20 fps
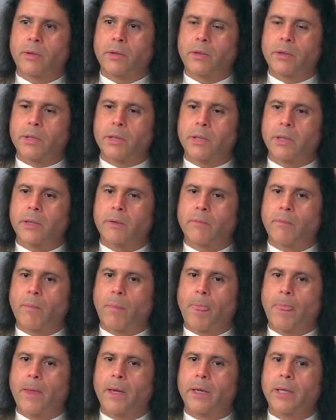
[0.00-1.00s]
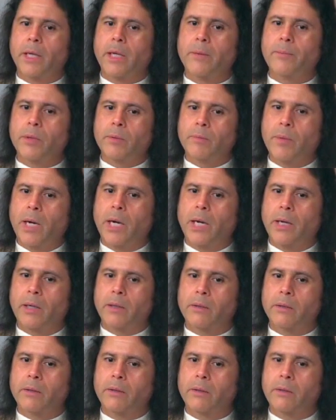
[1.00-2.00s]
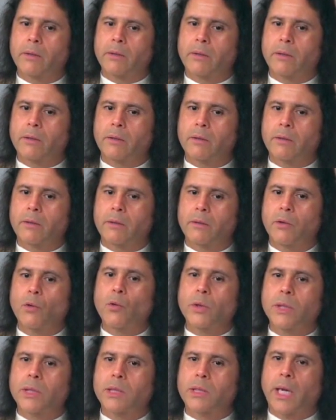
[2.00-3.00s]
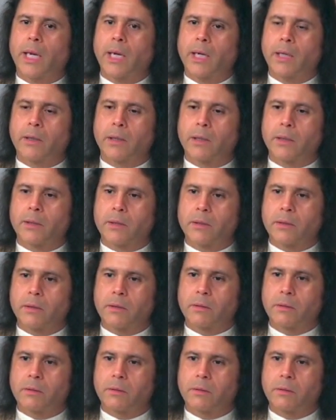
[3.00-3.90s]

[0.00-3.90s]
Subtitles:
You see, keep in mind who is saying this.